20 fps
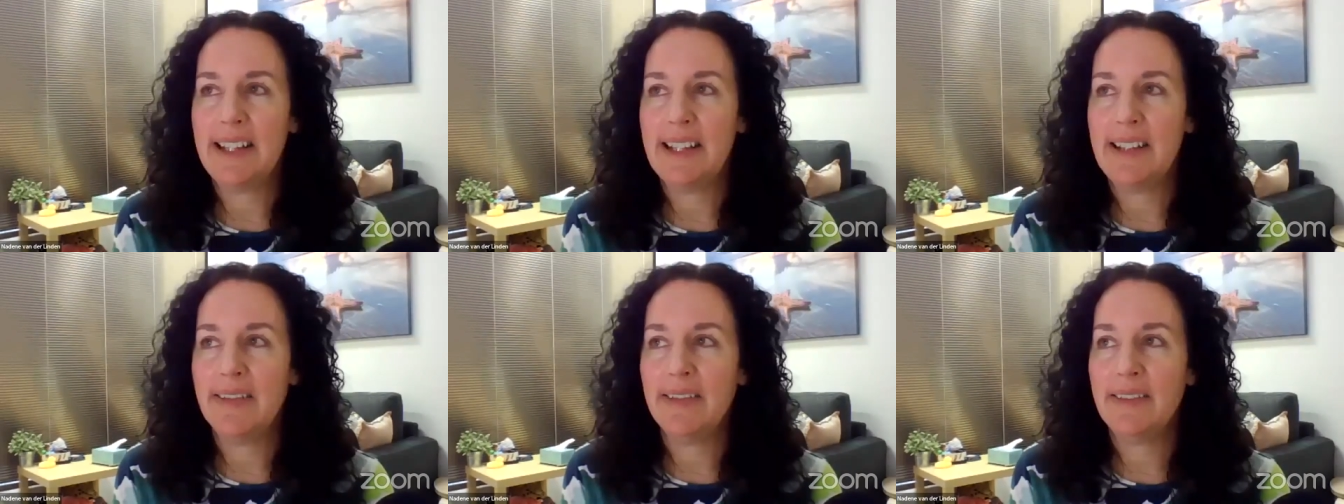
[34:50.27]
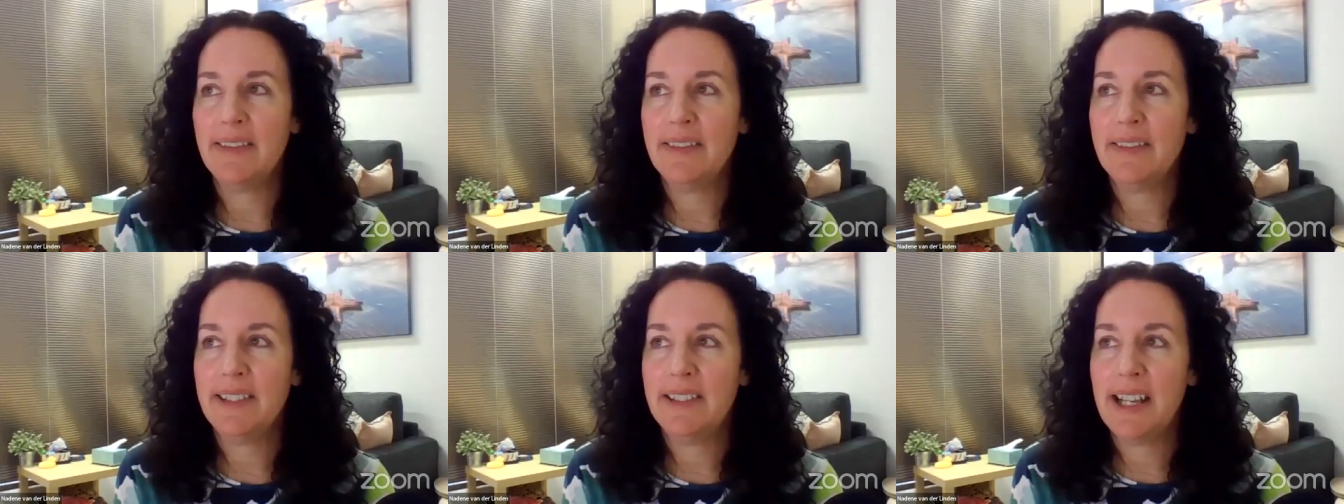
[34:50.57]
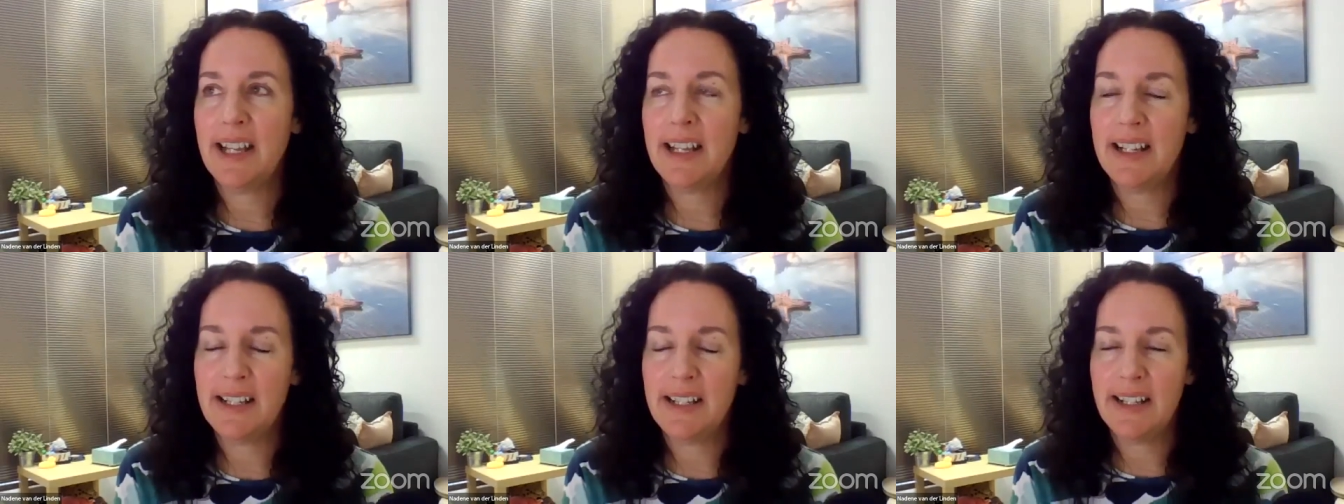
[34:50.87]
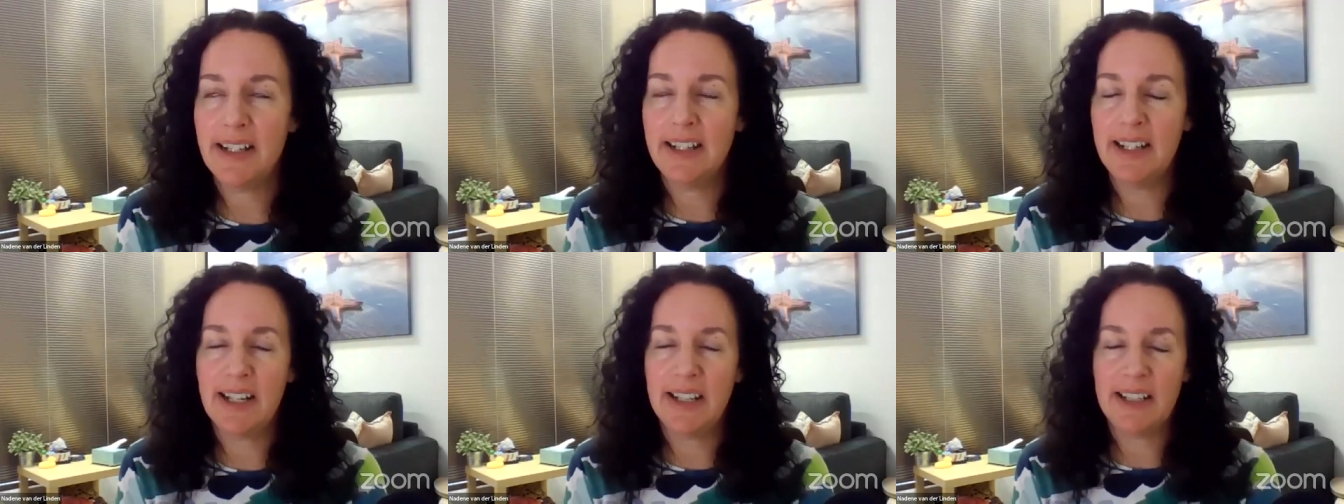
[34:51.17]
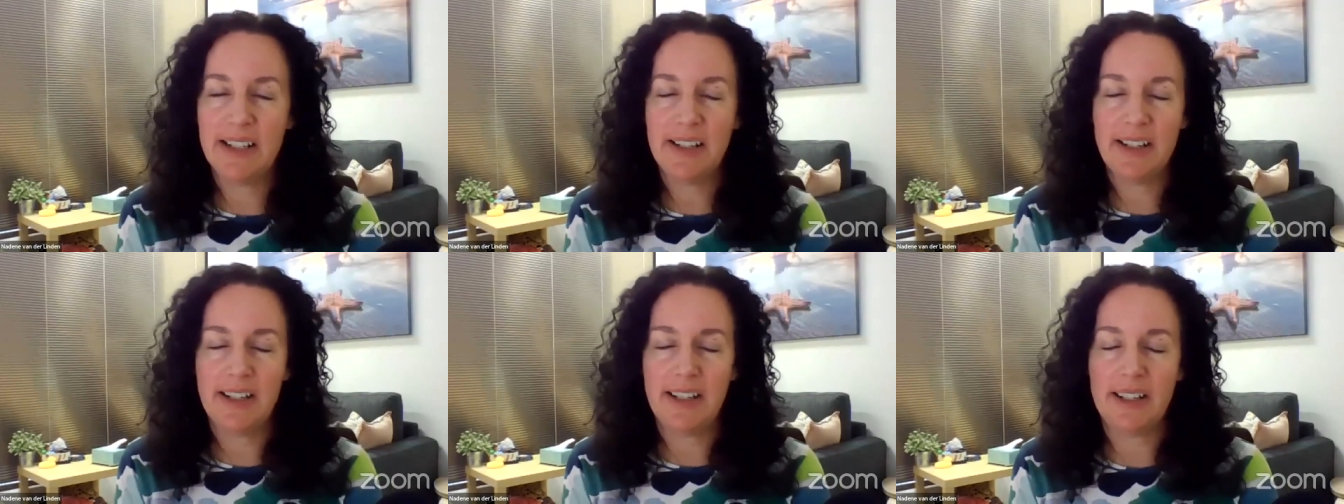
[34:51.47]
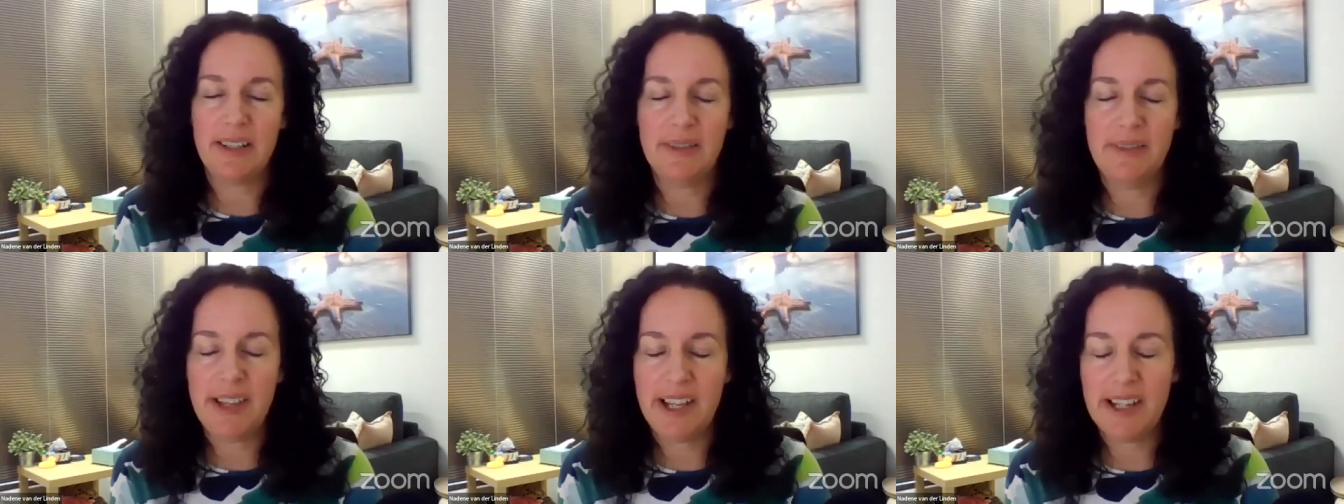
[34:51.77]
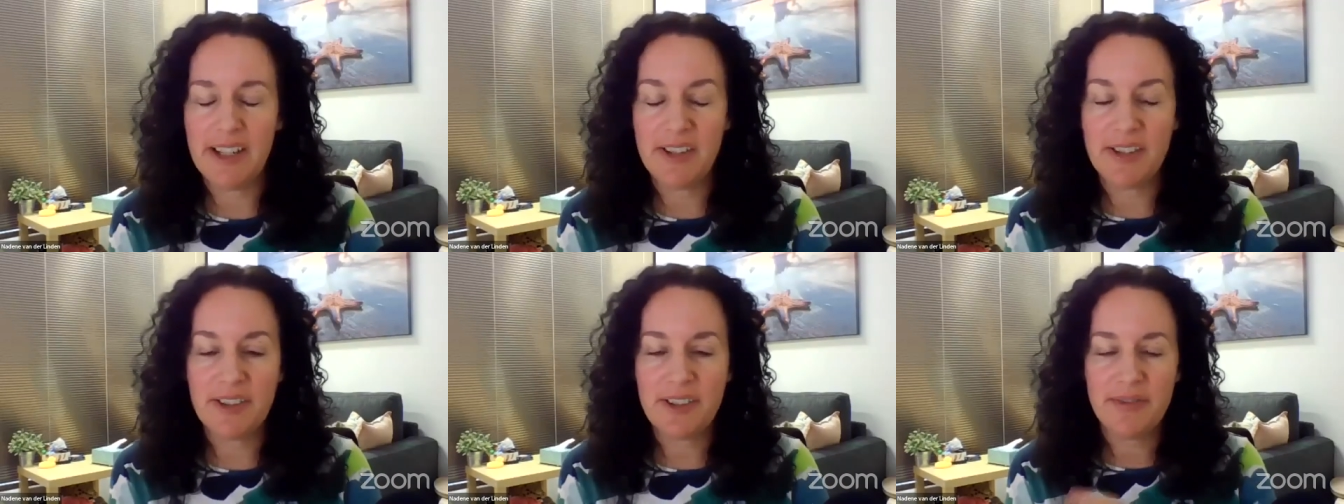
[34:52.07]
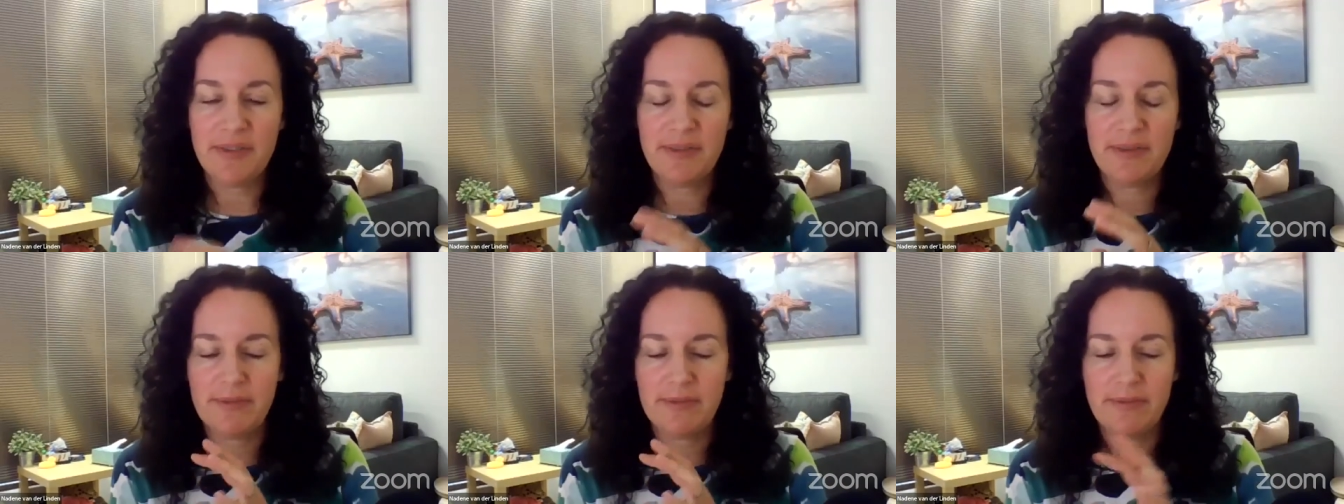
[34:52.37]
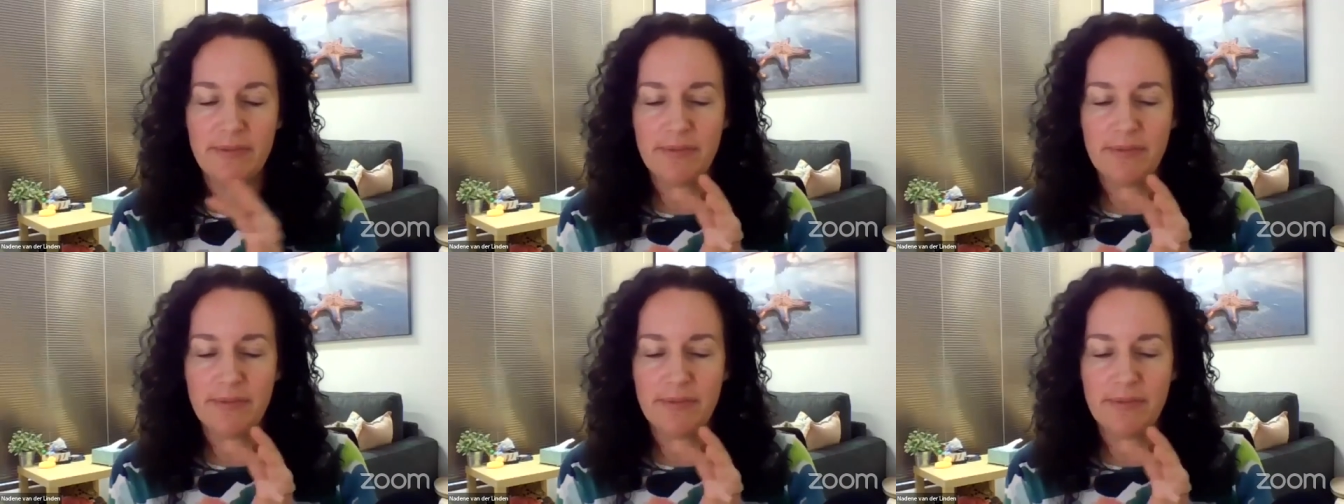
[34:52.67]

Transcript: that that uh, uh, that just